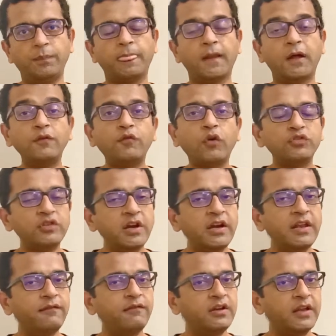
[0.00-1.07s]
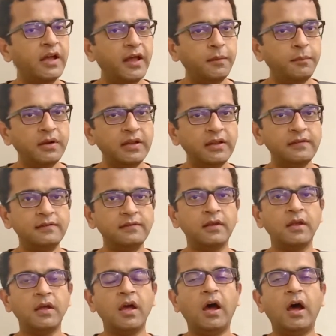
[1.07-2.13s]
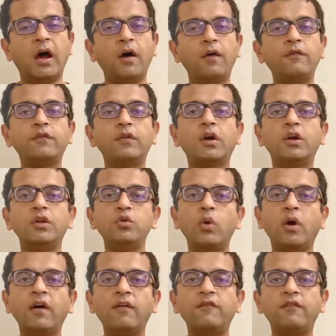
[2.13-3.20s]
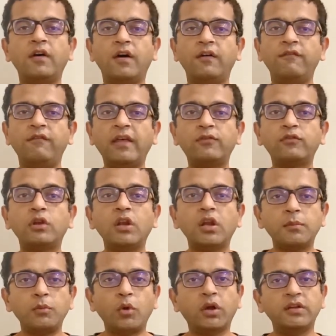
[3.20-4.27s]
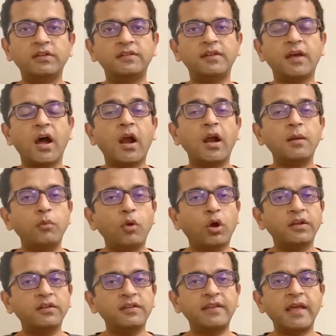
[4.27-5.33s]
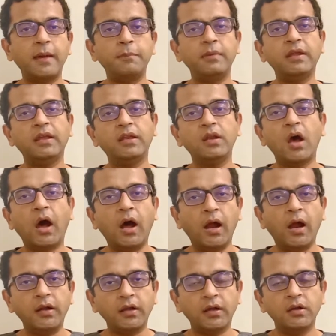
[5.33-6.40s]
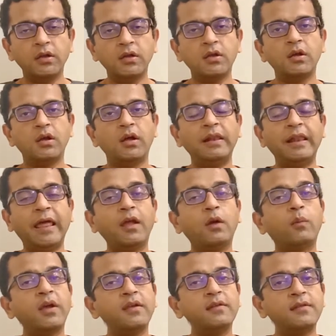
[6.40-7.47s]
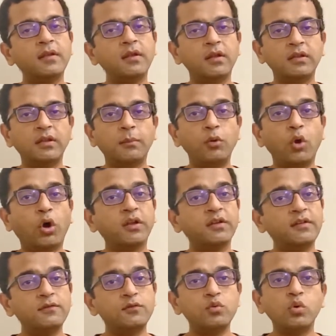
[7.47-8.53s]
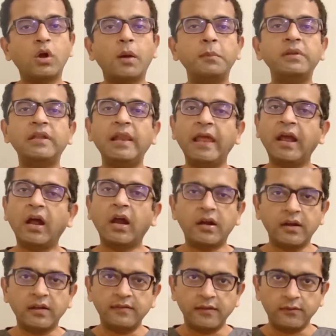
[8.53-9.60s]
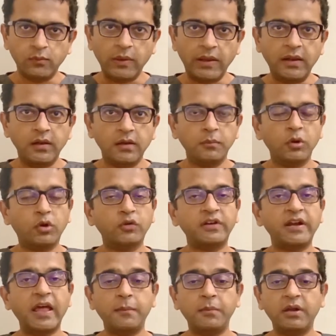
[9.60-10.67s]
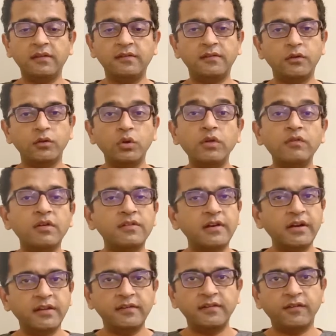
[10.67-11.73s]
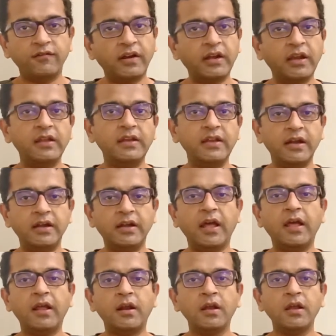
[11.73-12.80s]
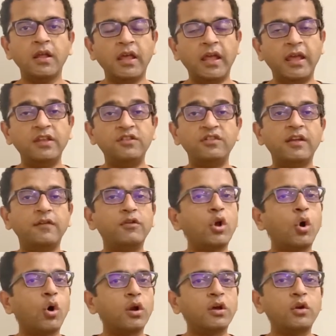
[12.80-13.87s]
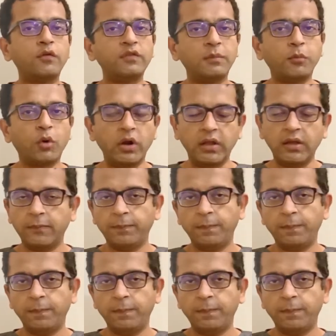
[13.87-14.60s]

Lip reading: Unfortunately, with diabetes, how you have vascular blockages, heart blockages happening in heart. Likewise, the blockages do come in the leg arteries as well, because the diabetes is a universal disease affecting the entire, each and every organ of the body.